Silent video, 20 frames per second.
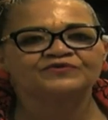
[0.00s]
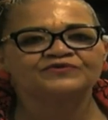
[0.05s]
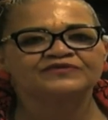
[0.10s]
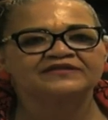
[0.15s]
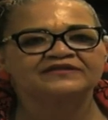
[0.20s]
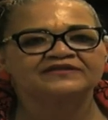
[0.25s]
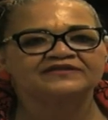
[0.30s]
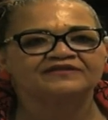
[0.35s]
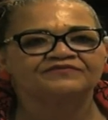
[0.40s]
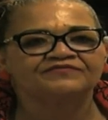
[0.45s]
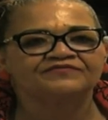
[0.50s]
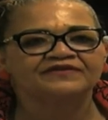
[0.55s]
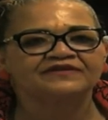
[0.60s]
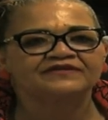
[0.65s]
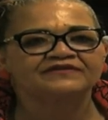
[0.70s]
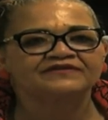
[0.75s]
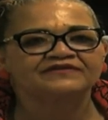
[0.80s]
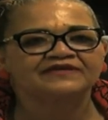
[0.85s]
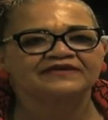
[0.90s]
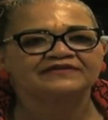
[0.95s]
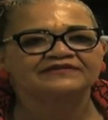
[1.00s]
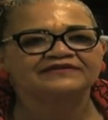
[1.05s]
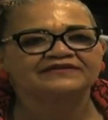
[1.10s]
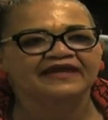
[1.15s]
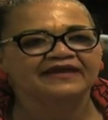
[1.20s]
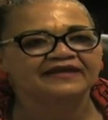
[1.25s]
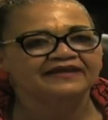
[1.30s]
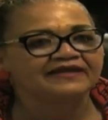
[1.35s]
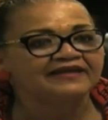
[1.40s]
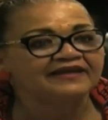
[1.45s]
States of America,
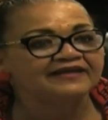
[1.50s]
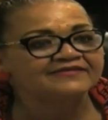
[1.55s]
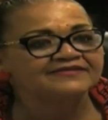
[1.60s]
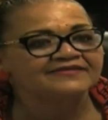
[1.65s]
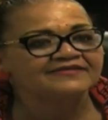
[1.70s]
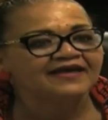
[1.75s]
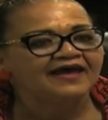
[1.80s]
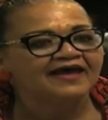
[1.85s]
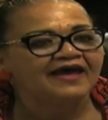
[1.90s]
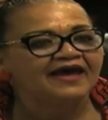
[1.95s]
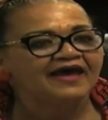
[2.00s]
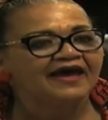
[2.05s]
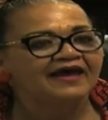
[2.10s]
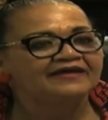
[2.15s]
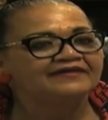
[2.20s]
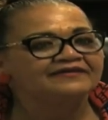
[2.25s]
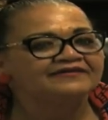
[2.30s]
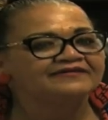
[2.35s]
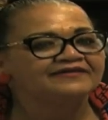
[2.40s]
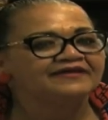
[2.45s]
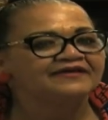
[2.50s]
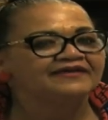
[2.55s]
Margaret Mensah